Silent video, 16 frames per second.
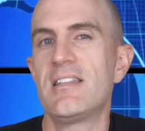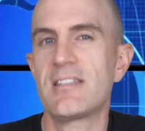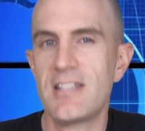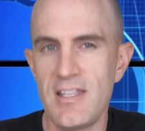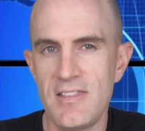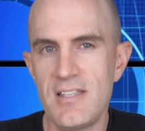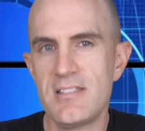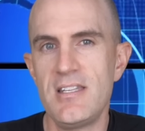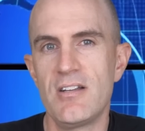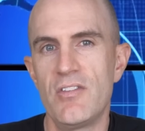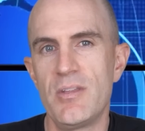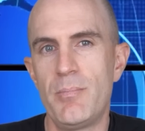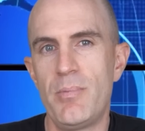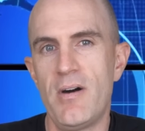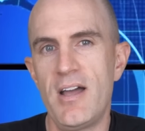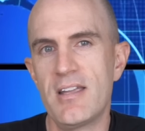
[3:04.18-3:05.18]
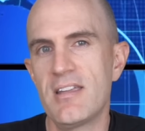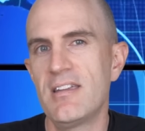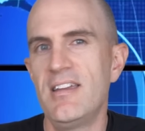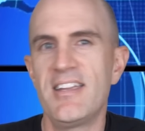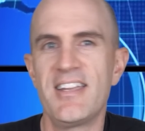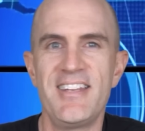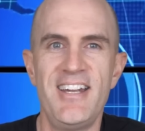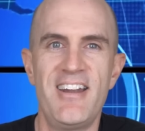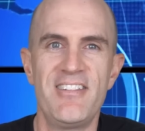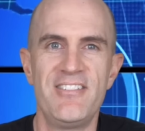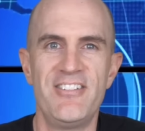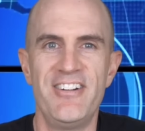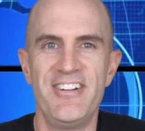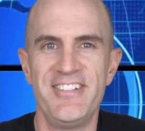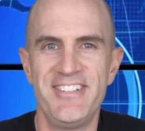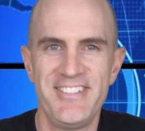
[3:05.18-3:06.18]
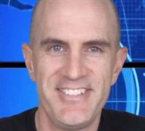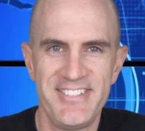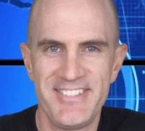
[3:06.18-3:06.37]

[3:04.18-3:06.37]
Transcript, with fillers: Let's get this thing on the bike and get out on the road.